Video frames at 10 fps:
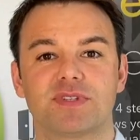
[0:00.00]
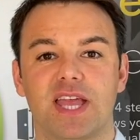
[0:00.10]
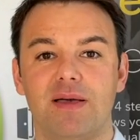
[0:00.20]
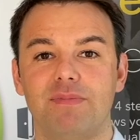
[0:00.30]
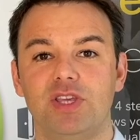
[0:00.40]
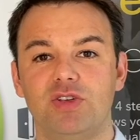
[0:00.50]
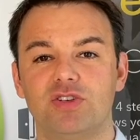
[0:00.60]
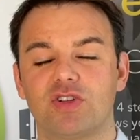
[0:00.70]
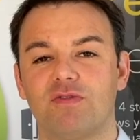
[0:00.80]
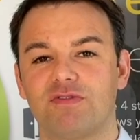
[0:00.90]
can be
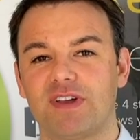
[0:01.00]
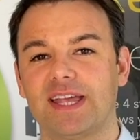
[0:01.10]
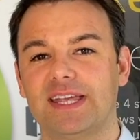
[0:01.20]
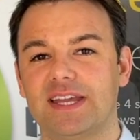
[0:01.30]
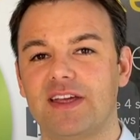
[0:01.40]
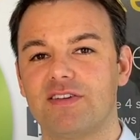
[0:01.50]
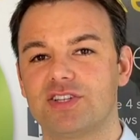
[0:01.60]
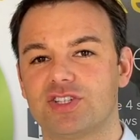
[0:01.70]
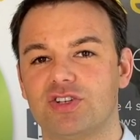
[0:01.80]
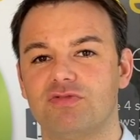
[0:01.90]
used on flanking areas
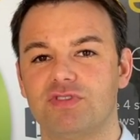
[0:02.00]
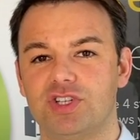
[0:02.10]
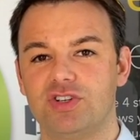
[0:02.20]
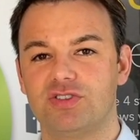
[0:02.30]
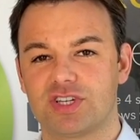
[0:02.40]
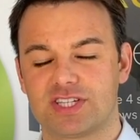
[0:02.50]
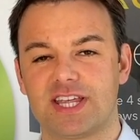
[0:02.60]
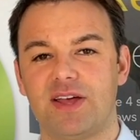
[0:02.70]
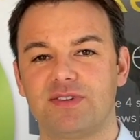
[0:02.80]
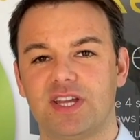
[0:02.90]
to reduce the
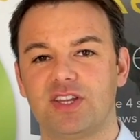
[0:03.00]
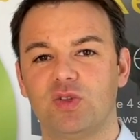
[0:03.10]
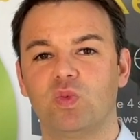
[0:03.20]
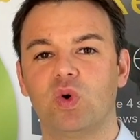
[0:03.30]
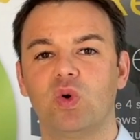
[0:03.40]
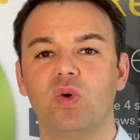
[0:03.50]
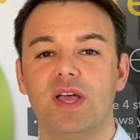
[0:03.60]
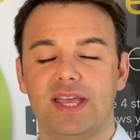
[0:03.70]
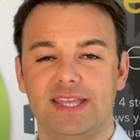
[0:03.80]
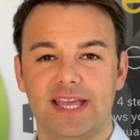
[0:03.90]
sound deadening the wall.
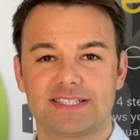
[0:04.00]
Yes,